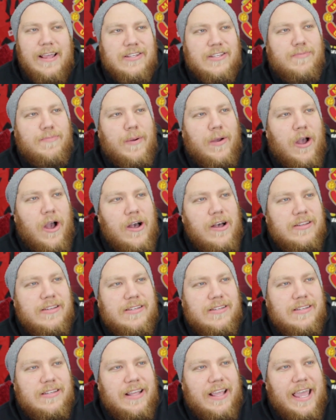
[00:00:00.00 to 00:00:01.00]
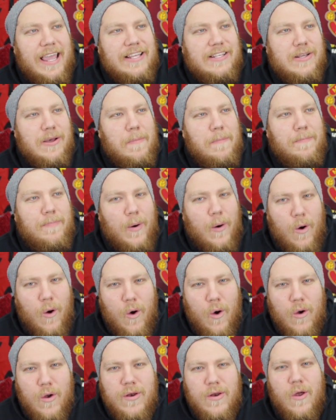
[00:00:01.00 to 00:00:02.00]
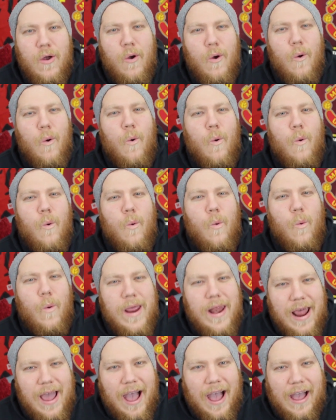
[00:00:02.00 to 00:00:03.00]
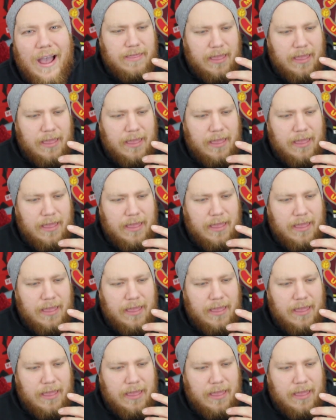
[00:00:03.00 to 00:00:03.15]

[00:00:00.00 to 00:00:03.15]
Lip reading: It's because he's a born winner.